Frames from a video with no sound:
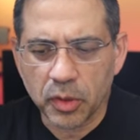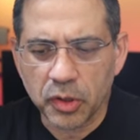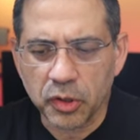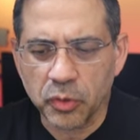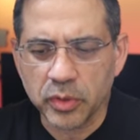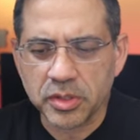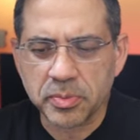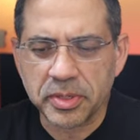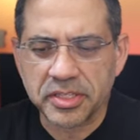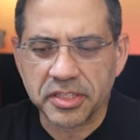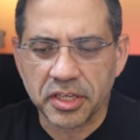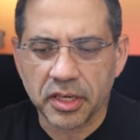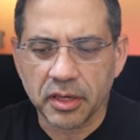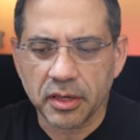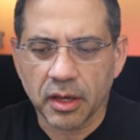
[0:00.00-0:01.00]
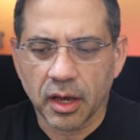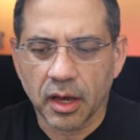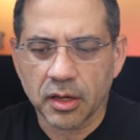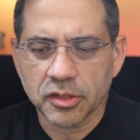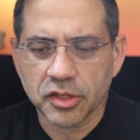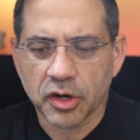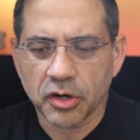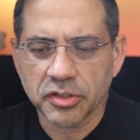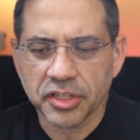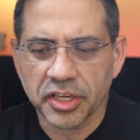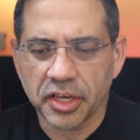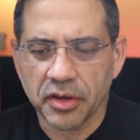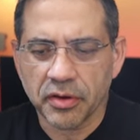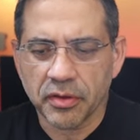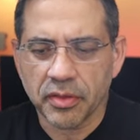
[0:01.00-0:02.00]
USB-C uh, charging
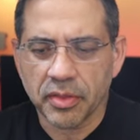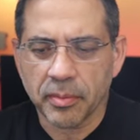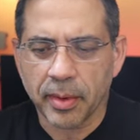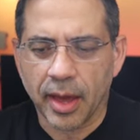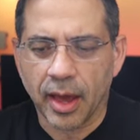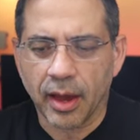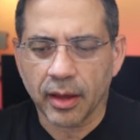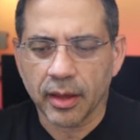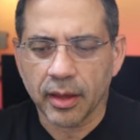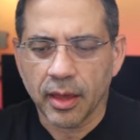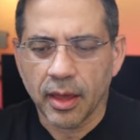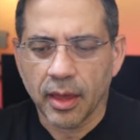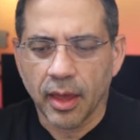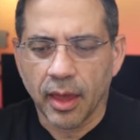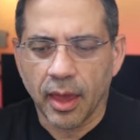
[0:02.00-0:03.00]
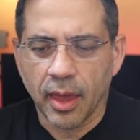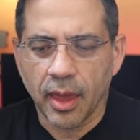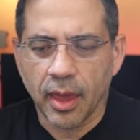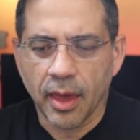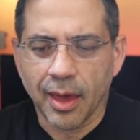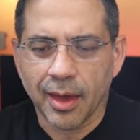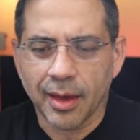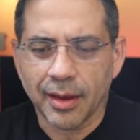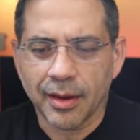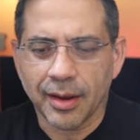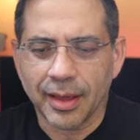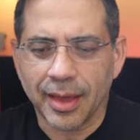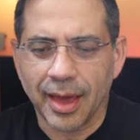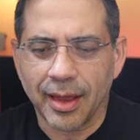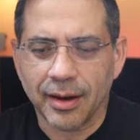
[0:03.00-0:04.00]
here in the back. And
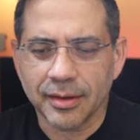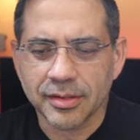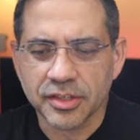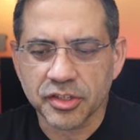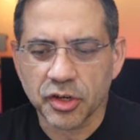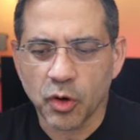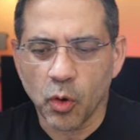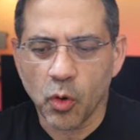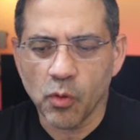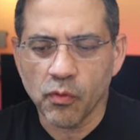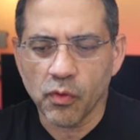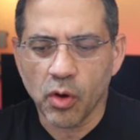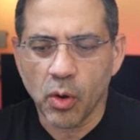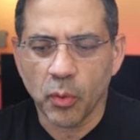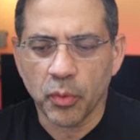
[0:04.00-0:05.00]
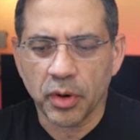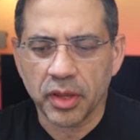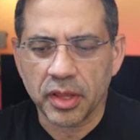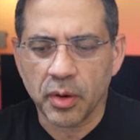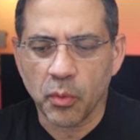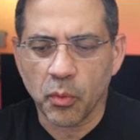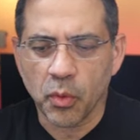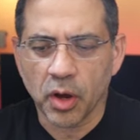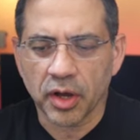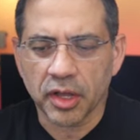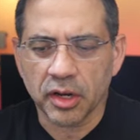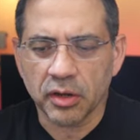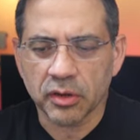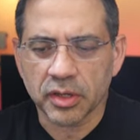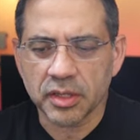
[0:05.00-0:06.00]
again, just an overall really rugged
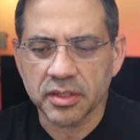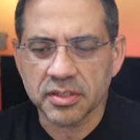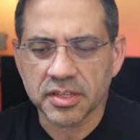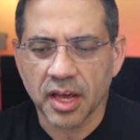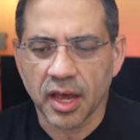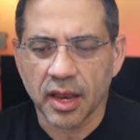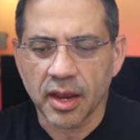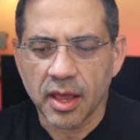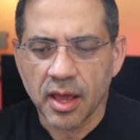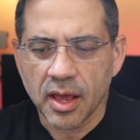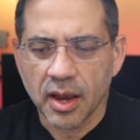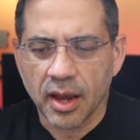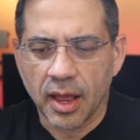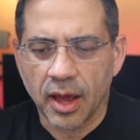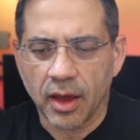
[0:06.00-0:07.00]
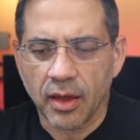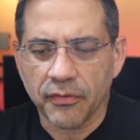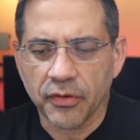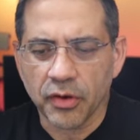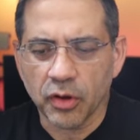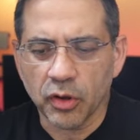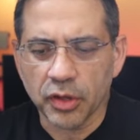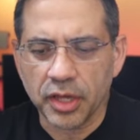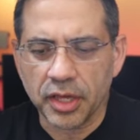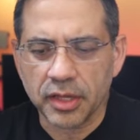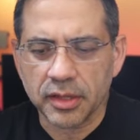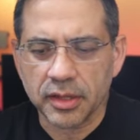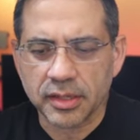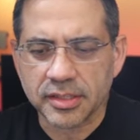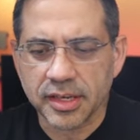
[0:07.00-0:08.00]
looking design. Now, if you're
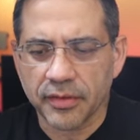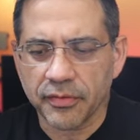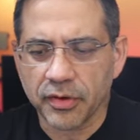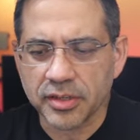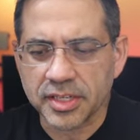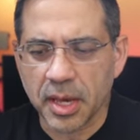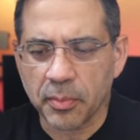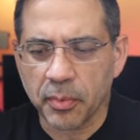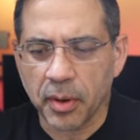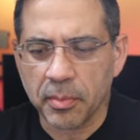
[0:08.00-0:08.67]
looking, let's say, for example, I